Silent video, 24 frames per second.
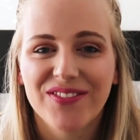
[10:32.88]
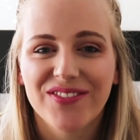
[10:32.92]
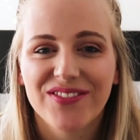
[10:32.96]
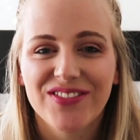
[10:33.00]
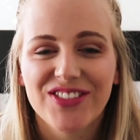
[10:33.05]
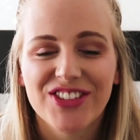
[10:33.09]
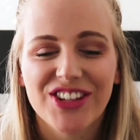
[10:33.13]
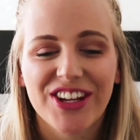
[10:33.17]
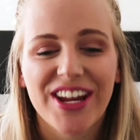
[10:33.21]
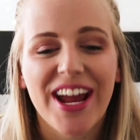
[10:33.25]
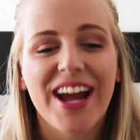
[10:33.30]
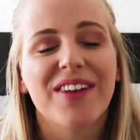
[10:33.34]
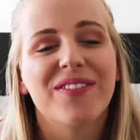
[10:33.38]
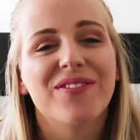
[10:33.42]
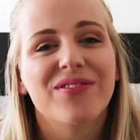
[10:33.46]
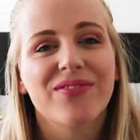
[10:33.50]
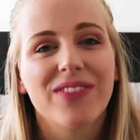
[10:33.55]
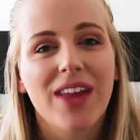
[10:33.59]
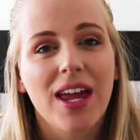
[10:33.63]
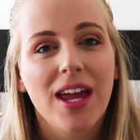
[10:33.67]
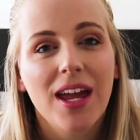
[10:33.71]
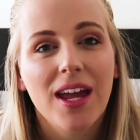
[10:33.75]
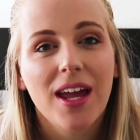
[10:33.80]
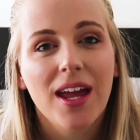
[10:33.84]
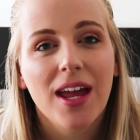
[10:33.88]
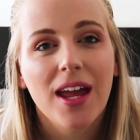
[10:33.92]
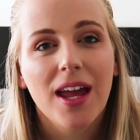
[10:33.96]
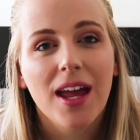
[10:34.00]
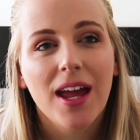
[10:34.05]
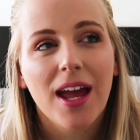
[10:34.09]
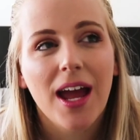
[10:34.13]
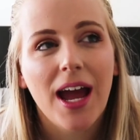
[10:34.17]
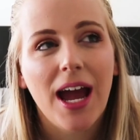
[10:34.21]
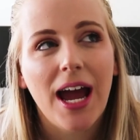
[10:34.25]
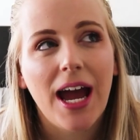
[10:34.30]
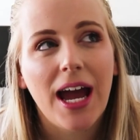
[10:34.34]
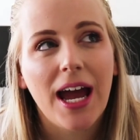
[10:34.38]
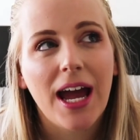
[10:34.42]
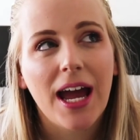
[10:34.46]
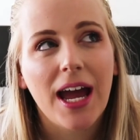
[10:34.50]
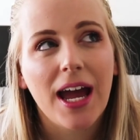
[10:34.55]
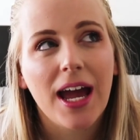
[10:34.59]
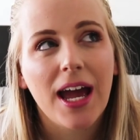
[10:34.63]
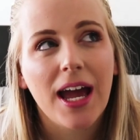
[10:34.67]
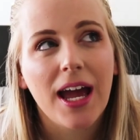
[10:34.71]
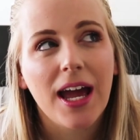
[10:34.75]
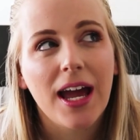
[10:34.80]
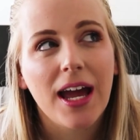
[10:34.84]
So yeah,
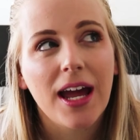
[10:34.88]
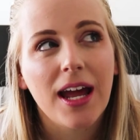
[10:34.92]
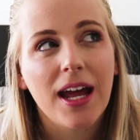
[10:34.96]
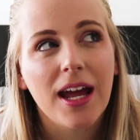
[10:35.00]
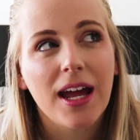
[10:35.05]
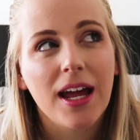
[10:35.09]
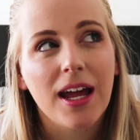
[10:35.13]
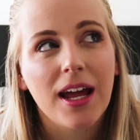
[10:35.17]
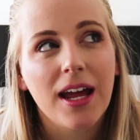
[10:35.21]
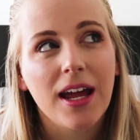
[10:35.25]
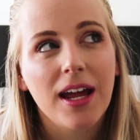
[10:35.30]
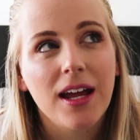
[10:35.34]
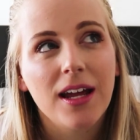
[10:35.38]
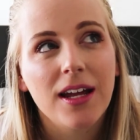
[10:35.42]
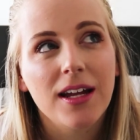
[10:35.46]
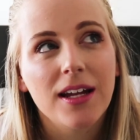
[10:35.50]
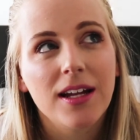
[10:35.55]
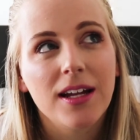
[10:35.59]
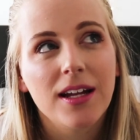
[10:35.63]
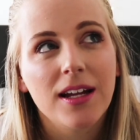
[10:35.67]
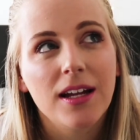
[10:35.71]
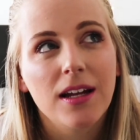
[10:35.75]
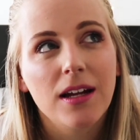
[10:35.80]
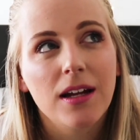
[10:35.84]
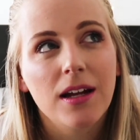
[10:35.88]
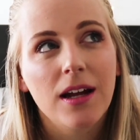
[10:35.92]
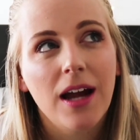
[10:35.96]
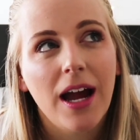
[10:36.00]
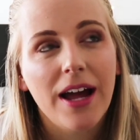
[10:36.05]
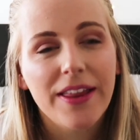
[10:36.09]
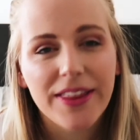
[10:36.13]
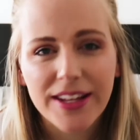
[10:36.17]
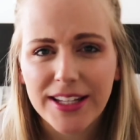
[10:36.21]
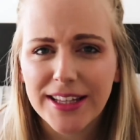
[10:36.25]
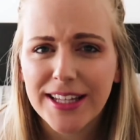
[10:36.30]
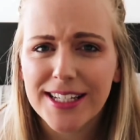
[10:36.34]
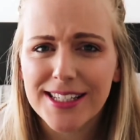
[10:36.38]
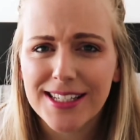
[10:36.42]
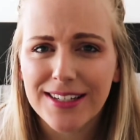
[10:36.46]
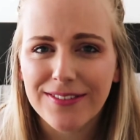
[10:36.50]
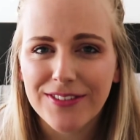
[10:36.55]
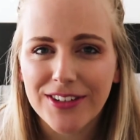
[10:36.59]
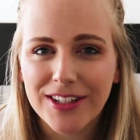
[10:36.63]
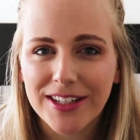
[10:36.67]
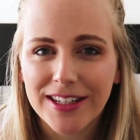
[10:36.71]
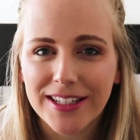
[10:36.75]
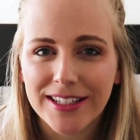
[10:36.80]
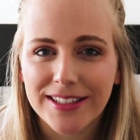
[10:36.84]
I think that's
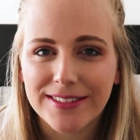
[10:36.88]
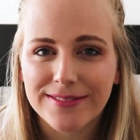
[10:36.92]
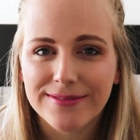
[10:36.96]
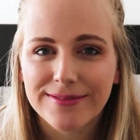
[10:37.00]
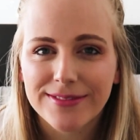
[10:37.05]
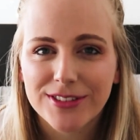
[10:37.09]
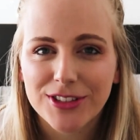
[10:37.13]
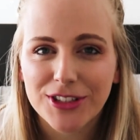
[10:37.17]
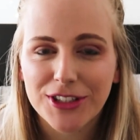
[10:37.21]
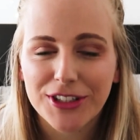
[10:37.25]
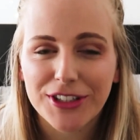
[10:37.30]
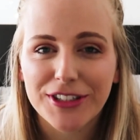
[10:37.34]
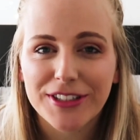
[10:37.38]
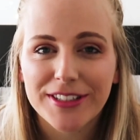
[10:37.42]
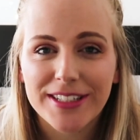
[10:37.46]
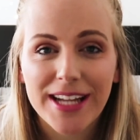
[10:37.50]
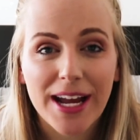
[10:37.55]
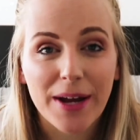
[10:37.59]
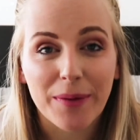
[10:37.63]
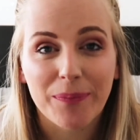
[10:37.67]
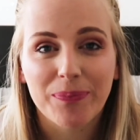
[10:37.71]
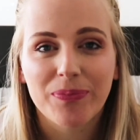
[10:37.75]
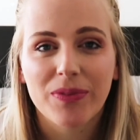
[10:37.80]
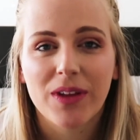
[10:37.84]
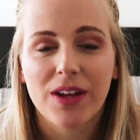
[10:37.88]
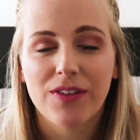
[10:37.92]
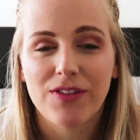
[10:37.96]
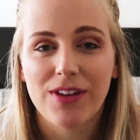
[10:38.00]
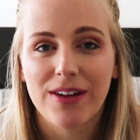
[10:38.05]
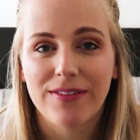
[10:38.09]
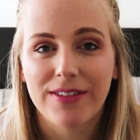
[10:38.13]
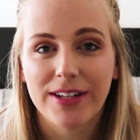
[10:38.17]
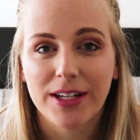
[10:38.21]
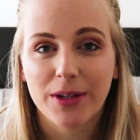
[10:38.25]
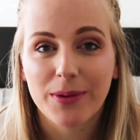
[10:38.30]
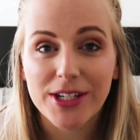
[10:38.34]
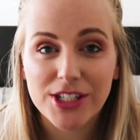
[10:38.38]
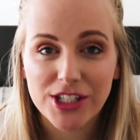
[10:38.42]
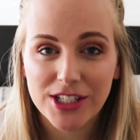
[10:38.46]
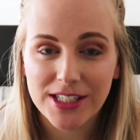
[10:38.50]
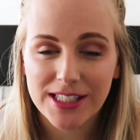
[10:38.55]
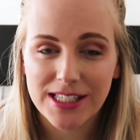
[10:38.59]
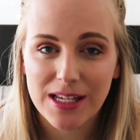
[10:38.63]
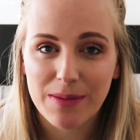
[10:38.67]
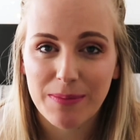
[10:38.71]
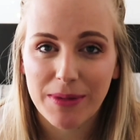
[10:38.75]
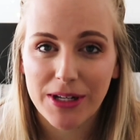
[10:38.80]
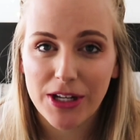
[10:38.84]
everything. So yeah, if you have any
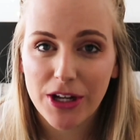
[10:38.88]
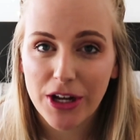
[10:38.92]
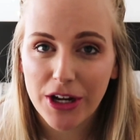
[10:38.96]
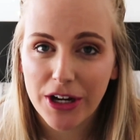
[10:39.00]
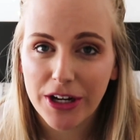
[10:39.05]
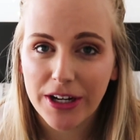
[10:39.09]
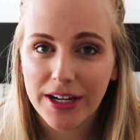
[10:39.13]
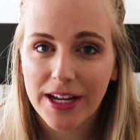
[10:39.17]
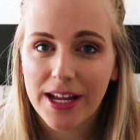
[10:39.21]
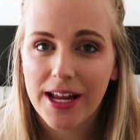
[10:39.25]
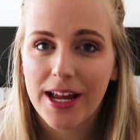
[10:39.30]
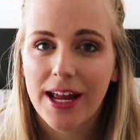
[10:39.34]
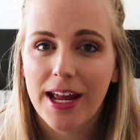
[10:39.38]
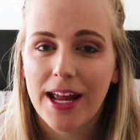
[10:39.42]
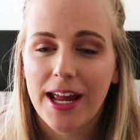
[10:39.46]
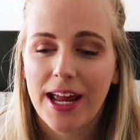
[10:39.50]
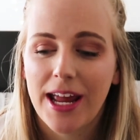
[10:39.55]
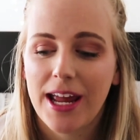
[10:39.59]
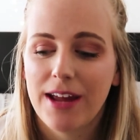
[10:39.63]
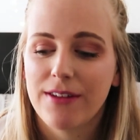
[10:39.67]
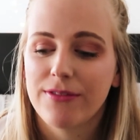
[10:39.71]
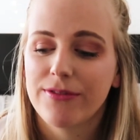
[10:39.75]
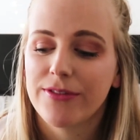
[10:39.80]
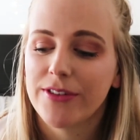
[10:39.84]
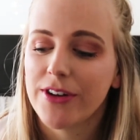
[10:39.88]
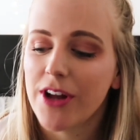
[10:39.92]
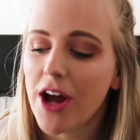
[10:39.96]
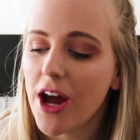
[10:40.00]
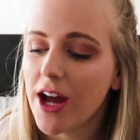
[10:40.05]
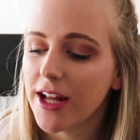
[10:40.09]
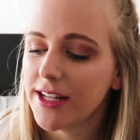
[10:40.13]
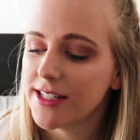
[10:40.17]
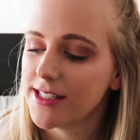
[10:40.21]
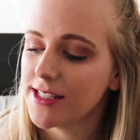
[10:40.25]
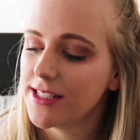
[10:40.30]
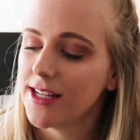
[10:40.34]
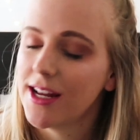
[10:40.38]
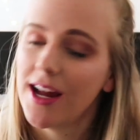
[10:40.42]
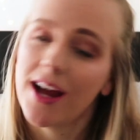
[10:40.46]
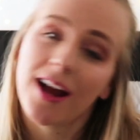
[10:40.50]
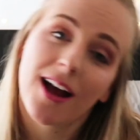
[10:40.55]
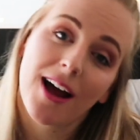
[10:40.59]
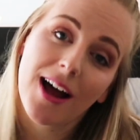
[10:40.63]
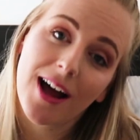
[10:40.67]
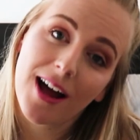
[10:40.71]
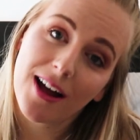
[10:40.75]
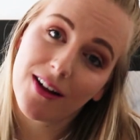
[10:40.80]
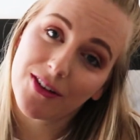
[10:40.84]
questions, let me know. If not,
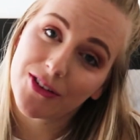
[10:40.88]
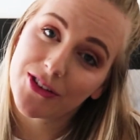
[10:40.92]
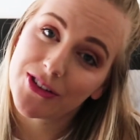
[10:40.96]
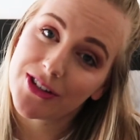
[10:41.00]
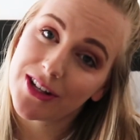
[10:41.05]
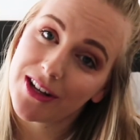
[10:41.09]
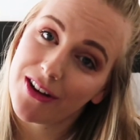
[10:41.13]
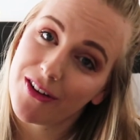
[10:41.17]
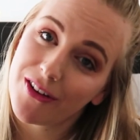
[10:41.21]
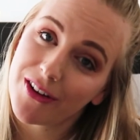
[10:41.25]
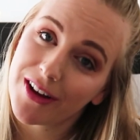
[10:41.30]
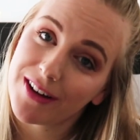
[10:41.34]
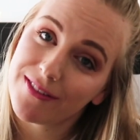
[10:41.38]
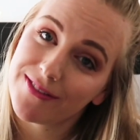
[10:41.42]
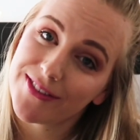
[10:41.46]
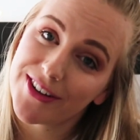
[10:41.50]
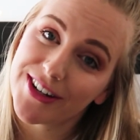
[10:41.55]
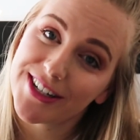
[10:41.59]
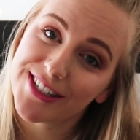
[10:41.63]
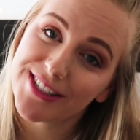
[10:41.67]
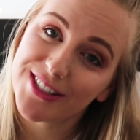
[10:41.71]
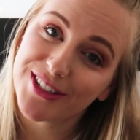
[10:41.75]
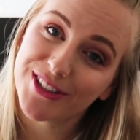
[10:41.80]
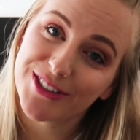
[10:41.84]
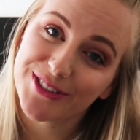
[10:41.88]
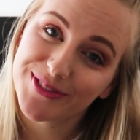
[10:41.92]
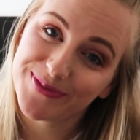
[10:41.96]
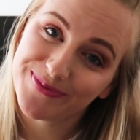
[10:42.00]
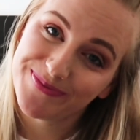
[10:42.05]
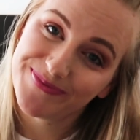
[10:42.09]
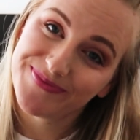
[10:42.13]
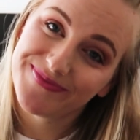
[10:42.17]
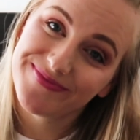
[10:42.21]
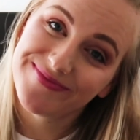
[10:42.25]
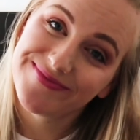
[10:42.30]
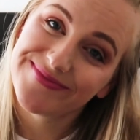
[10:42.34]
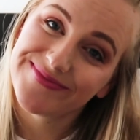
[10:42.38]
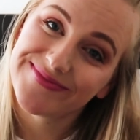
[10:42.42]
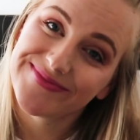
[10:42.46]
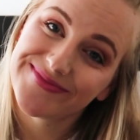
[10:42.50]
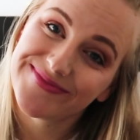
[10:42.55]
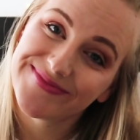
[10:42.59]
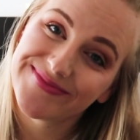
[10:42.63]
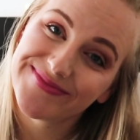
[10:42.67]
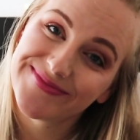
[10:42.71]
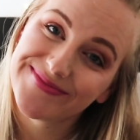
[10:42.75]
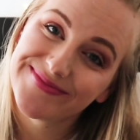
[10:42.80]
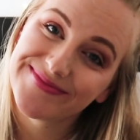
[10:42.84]
I'll see you again very soon.
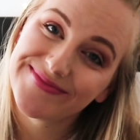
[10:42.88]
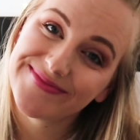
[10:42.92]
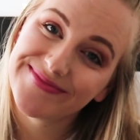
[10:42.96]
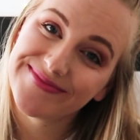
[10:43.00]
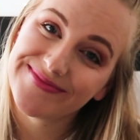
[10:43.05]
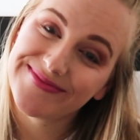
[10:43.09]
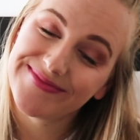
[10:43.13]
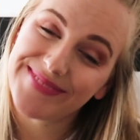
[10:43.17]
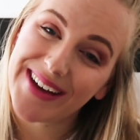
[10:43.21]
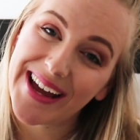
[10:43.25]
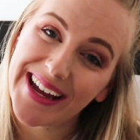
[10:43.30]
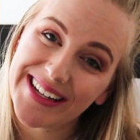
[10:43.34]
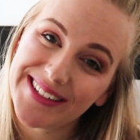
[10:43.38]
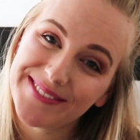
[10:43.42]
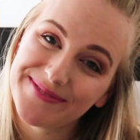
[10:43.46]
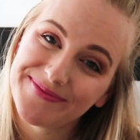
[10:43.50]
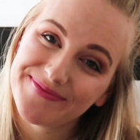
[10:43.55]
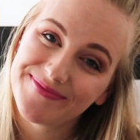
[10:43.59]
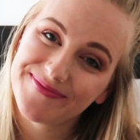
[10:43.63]
Bye.